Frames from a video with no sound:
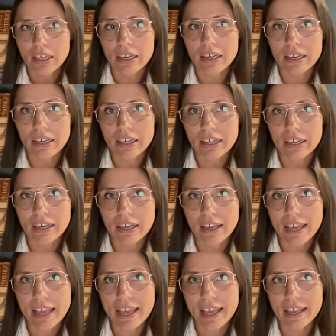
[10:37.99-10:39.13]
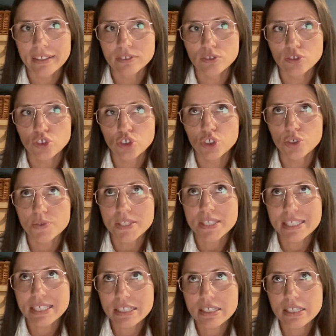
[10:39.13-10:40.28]
And
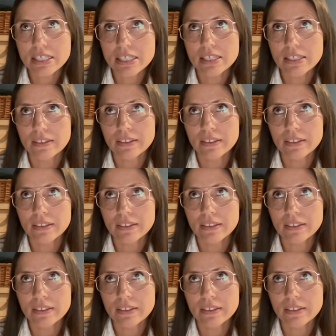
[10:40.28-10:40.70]
since